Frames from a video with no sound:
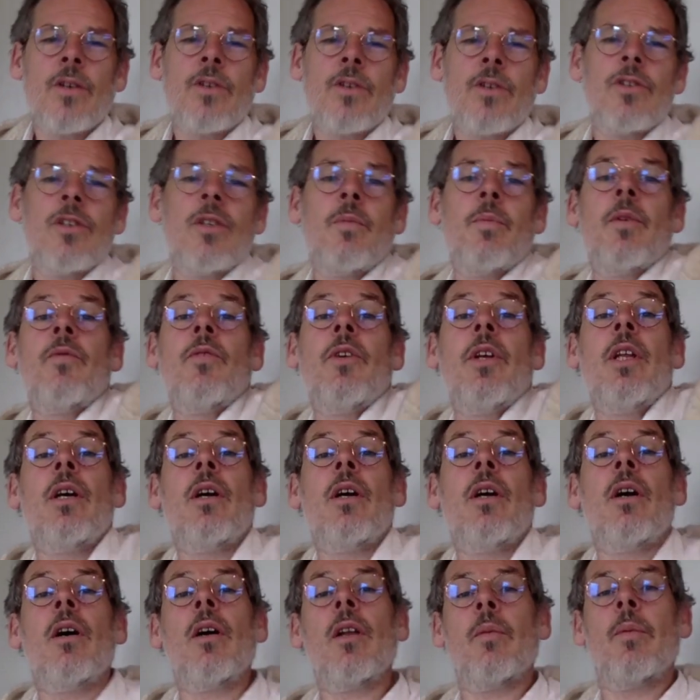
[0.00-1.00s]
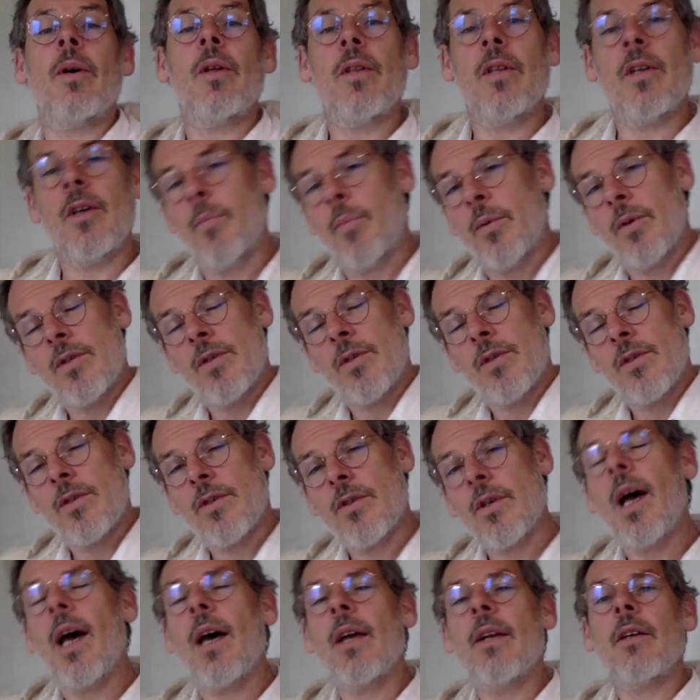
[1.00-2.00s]
She'd been reading all about the upper
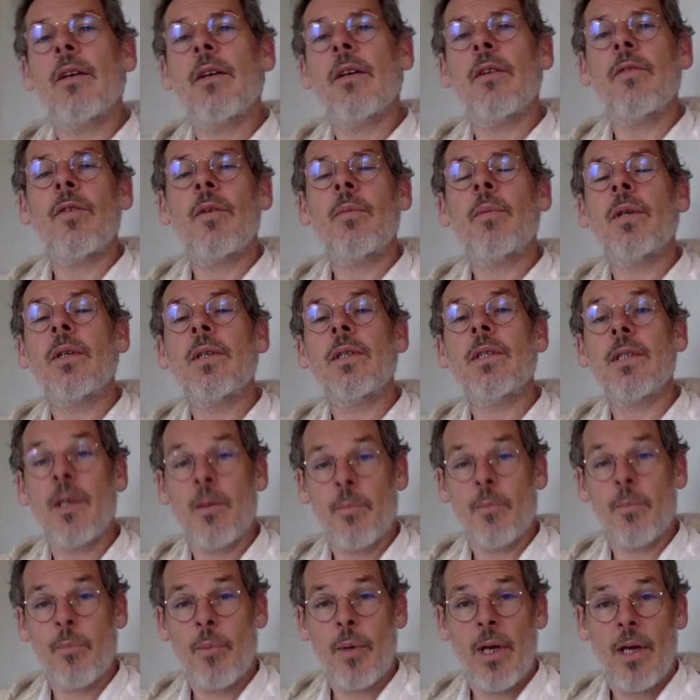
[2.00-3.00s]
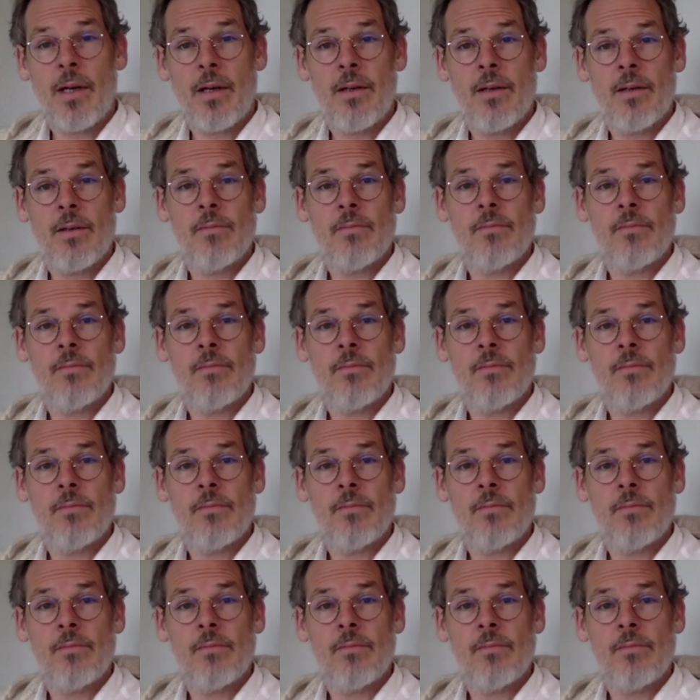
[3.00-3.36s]
strata from her sickbed,